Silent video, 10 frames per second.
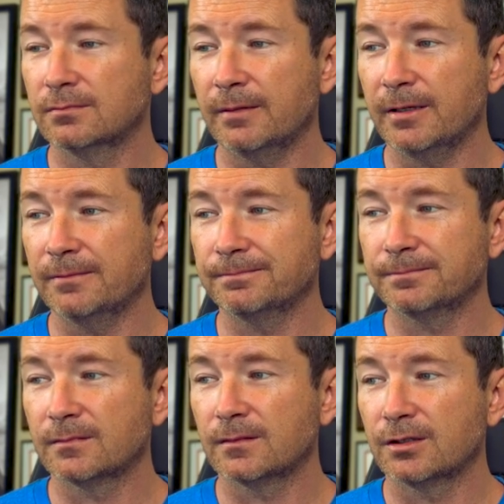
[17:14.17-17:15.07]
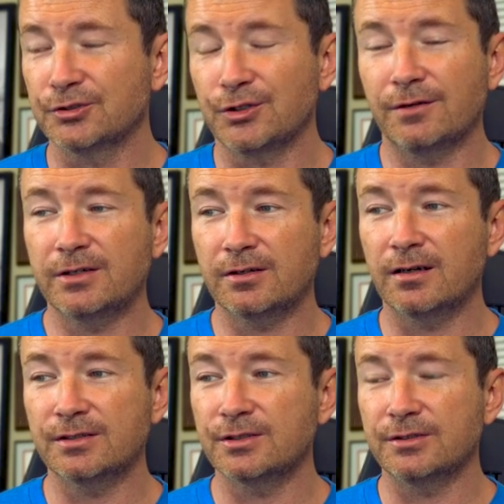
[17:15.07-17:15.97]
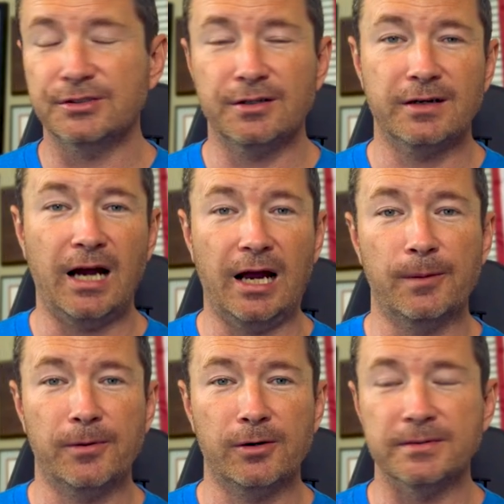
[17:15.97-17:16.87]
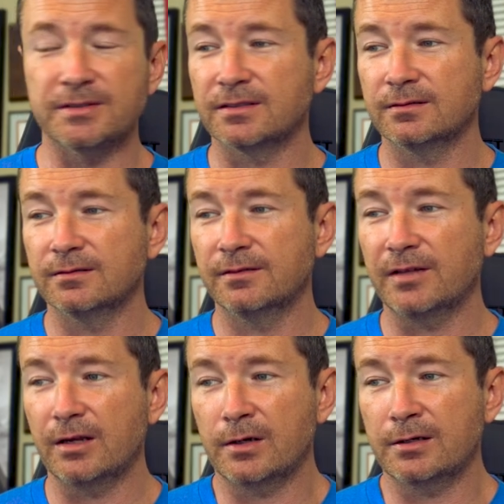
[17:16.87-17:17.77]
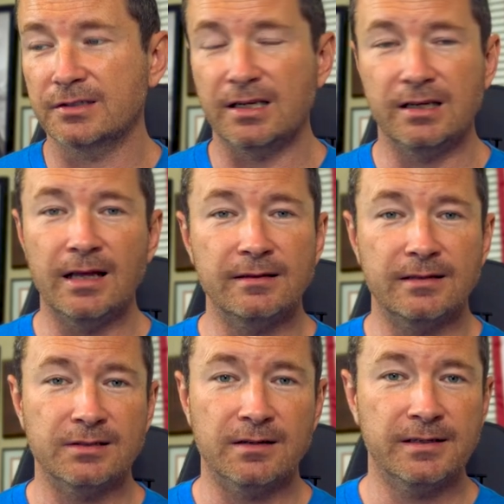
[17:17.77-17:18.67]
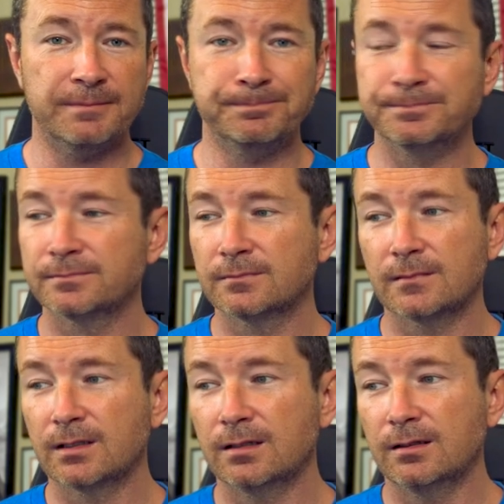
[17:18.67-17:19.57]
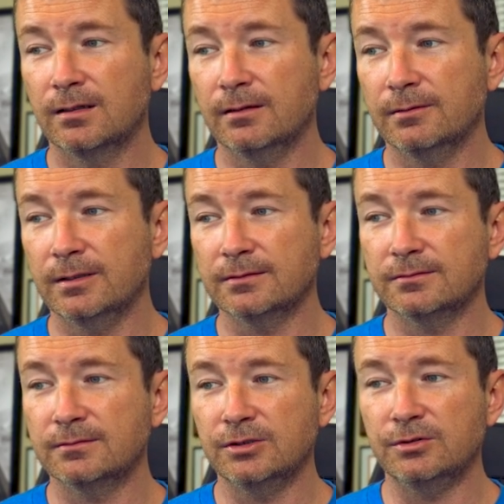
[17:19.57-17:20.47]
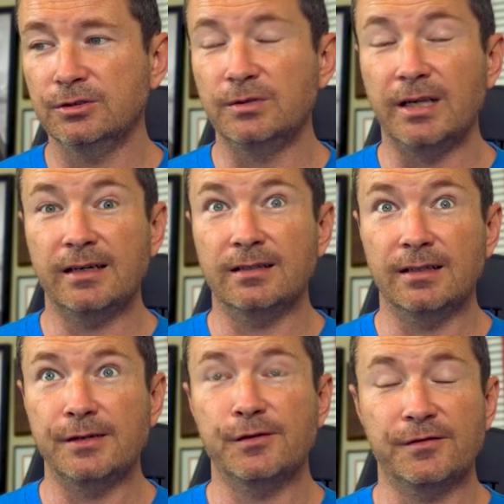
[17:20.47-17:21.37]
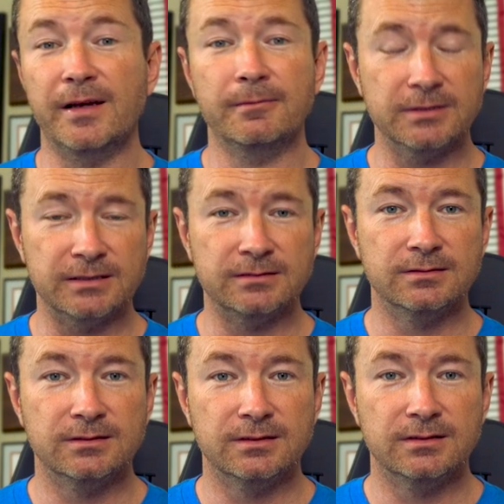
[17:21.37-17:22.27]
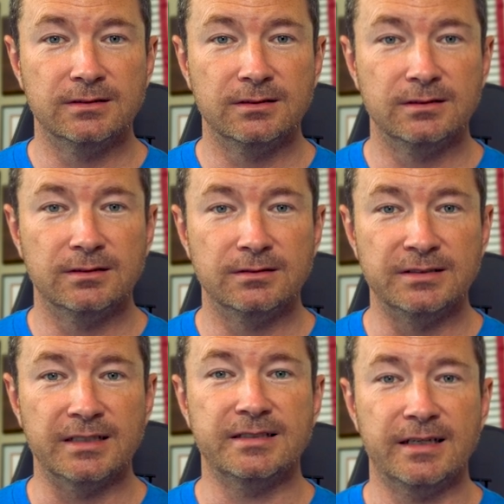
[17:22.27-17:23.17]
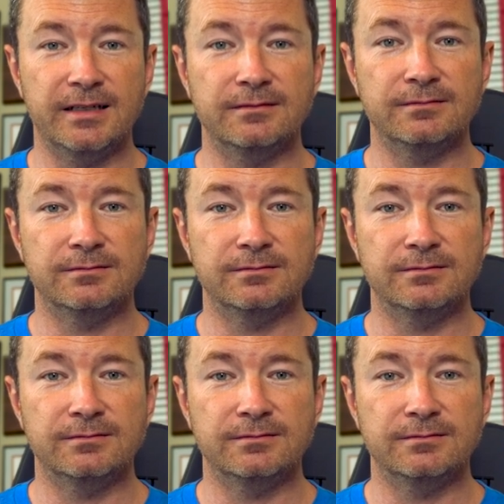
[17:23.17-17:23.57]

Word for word: I mean, you're serving your country, you're serving a higher purpose. If they don't understand that, that's on them. I mean, you, you can't let your family dictate